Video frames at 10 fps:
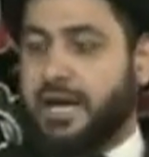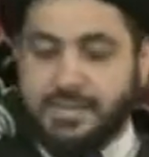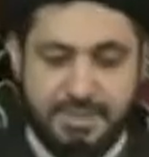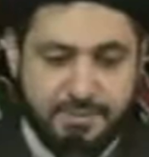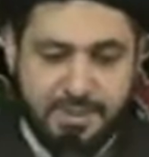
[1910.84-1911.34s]
I
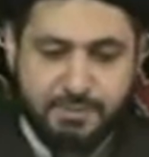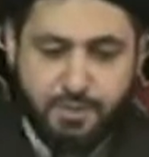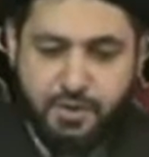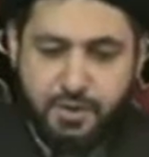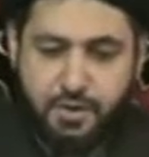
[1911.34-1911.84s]
see Mrs.
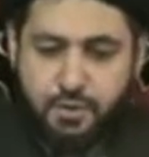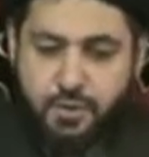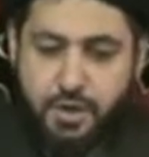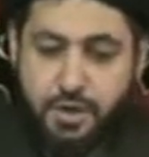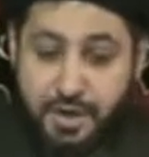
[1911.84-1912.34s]
Brother, you
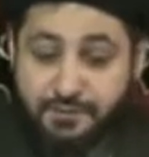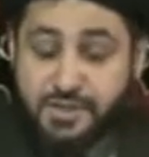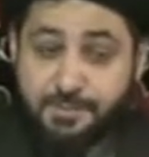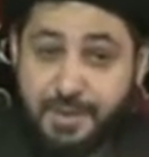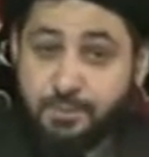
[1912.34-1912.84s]
know, you have to
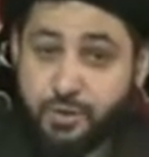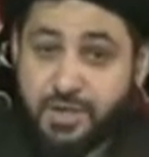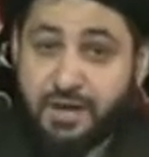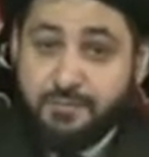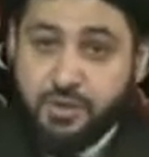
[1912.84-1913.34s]
spend more
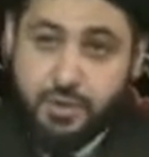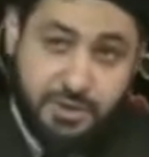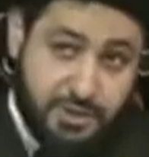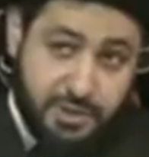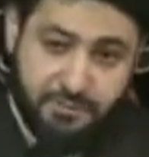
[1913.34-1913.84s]
time with
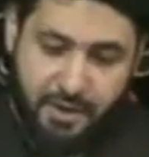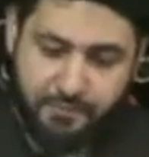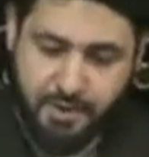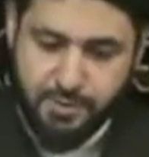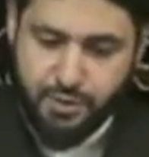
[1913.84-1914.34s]
your, his
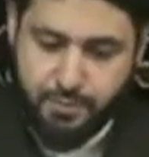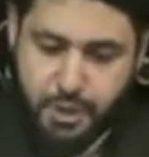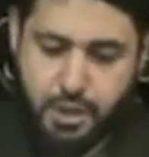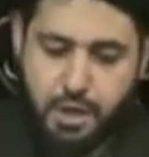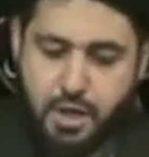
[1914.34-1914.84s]
wife comes to
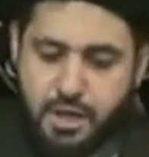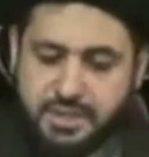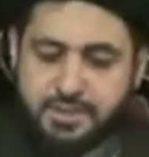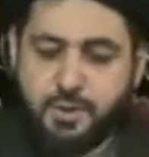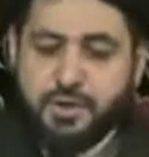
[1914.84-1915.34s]
me and
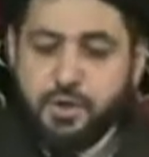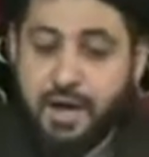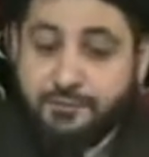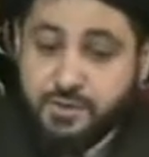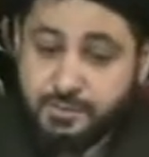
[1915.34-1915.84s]
says, Brother, you
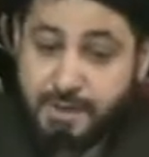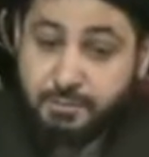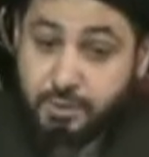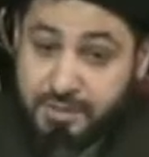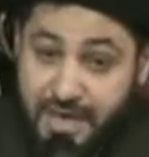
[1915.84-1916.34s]
have to spend
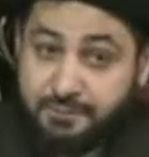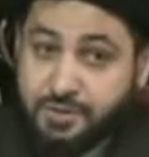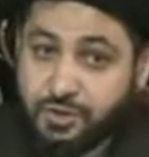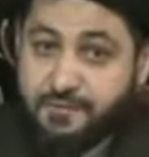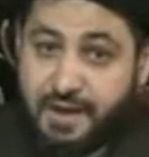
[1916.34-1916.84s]
more time
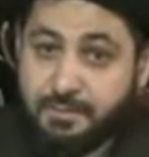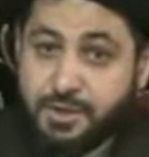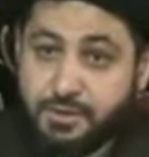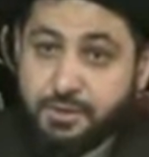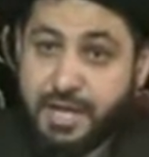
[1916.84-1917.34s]
with your
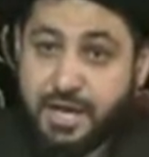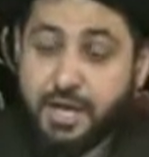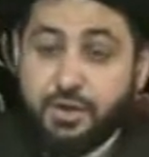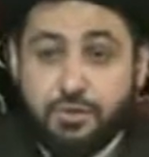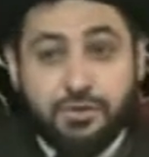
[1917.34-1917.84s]
family. You know that
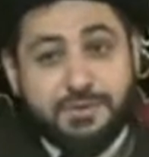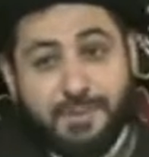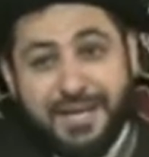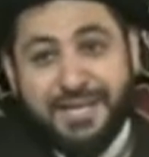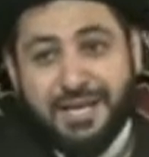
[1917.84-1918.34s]
you're
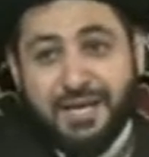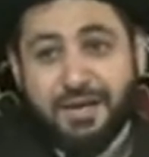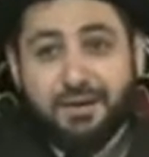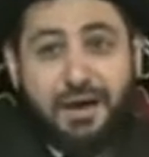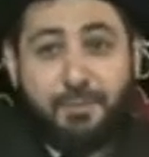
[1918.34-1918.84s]
spending
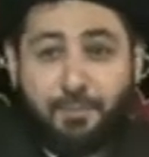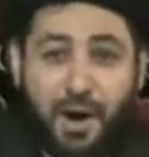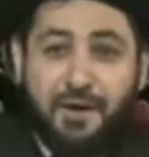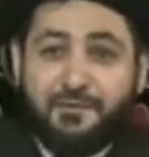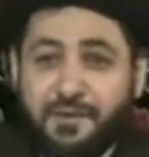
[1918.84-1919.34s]

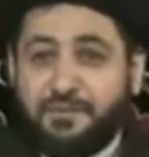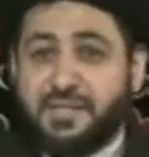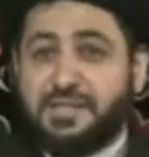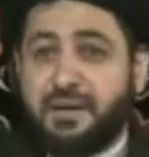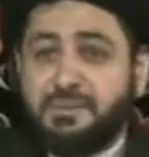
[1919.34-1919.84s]
above
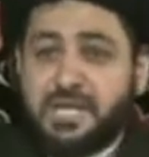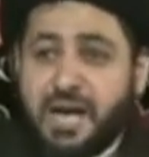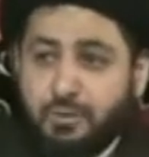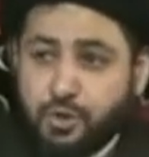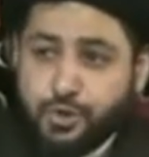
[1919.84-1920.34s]
50 something
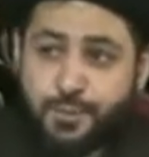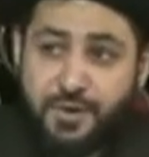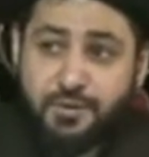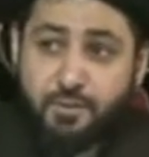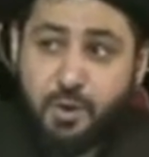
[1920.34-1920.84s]
hours
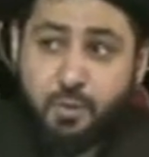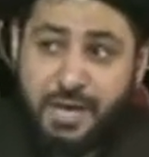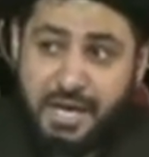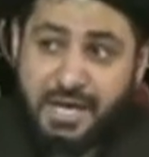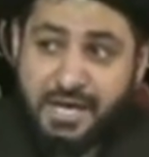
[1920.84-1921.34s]
per, per week